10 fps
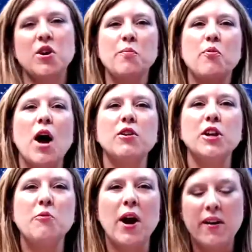You can
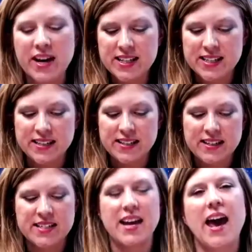proudly wear it
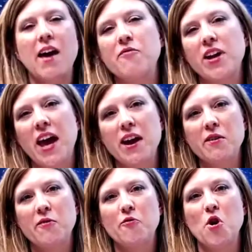to
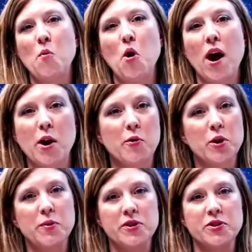advocate for a more
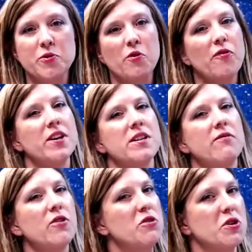equitable school
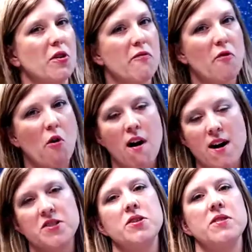funding future for
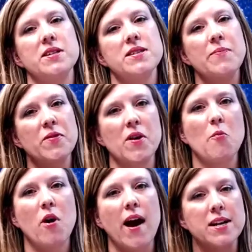our students, something
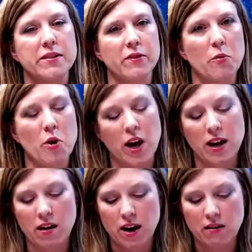that we're actively
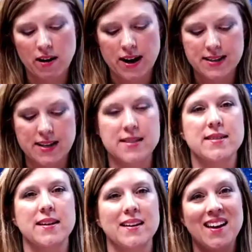working on here at
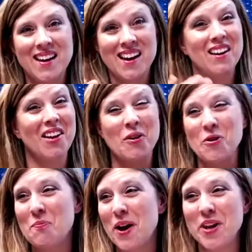SAC.
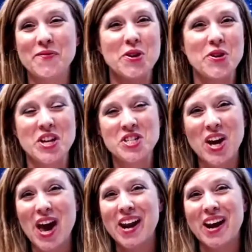Along with many of you in the
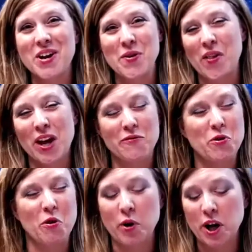chat, I know a lot
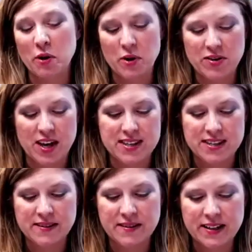of you are working with
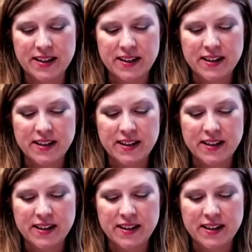us.